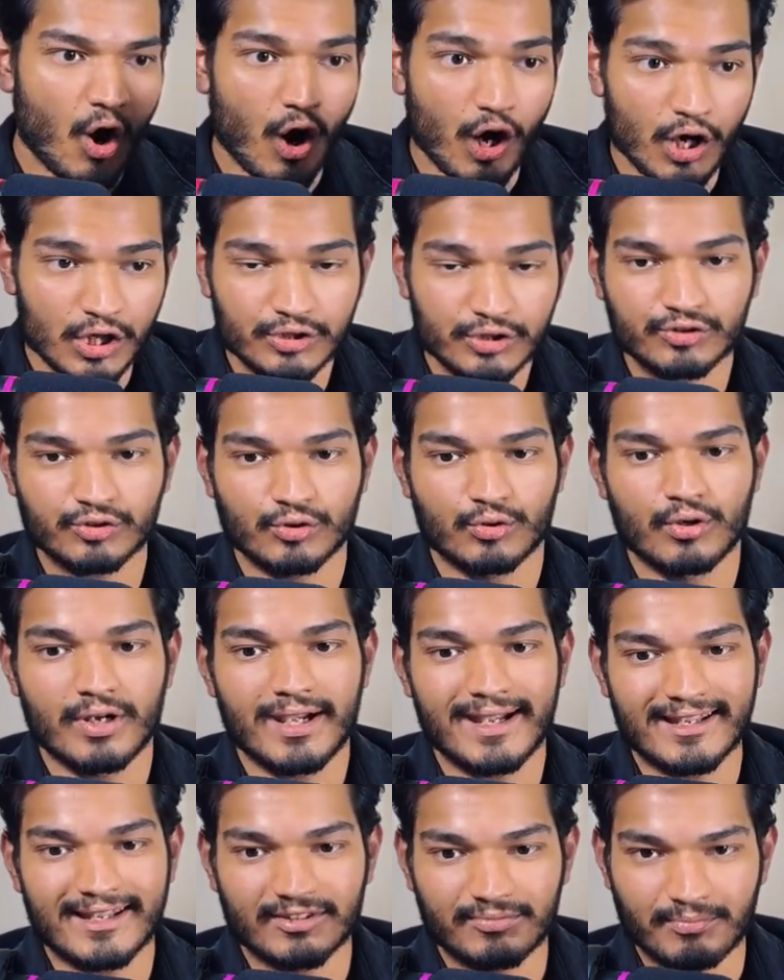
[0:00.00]
Also,
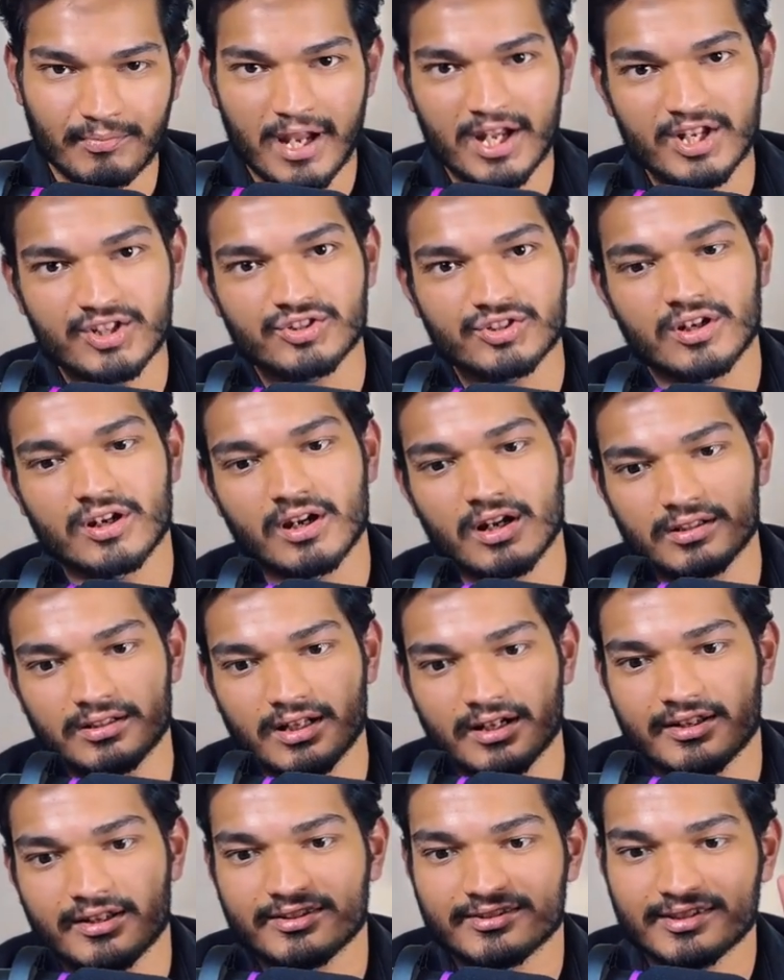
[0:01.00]
it is mentioned
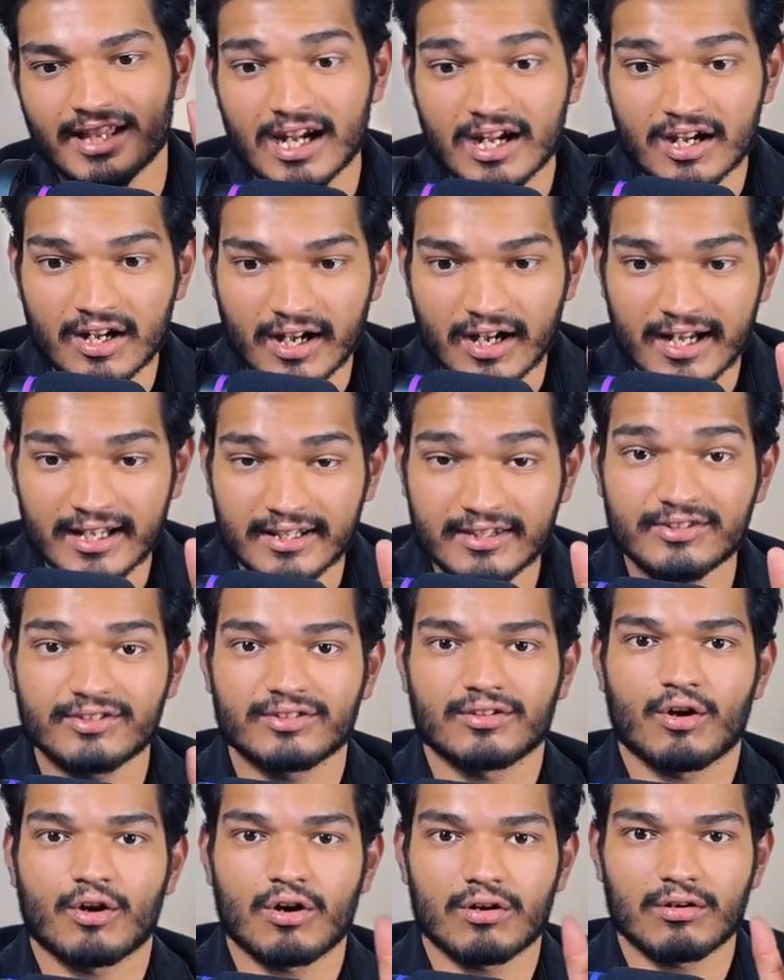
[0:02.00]
that
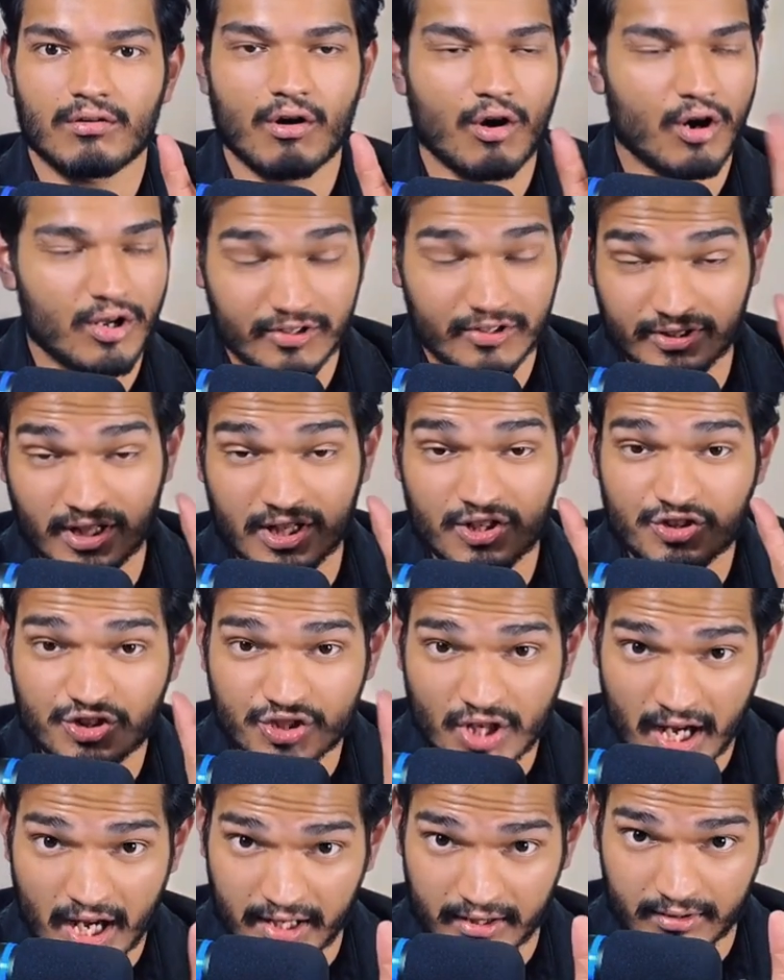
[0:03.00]
sunrise or
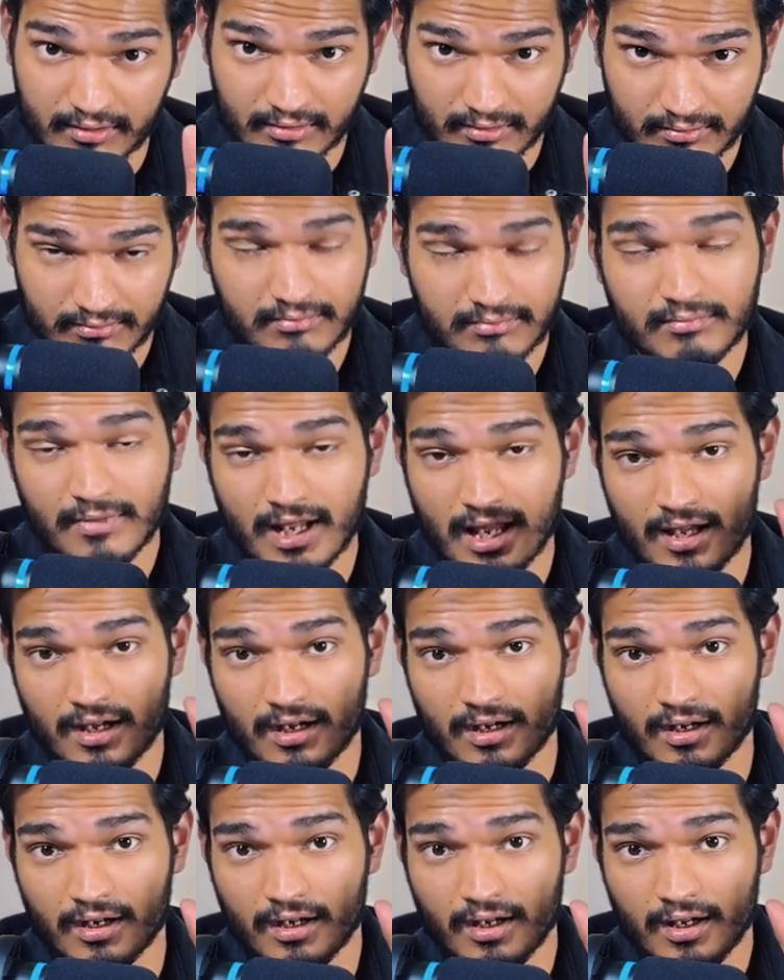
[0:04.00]
sunshine
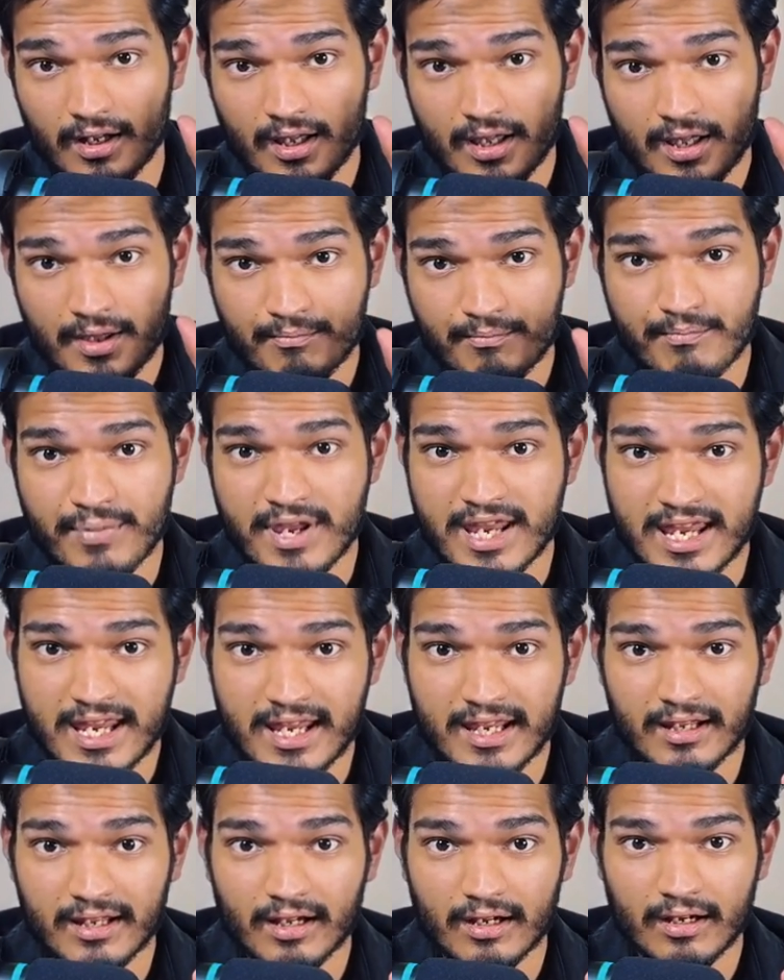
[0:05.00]

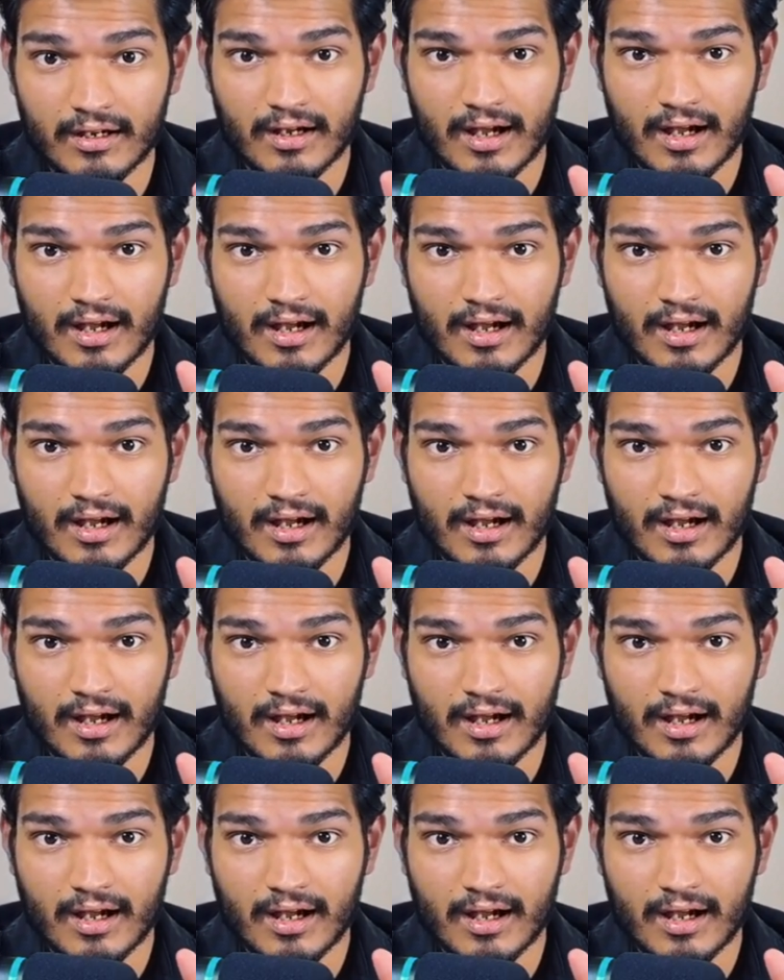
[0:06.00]
being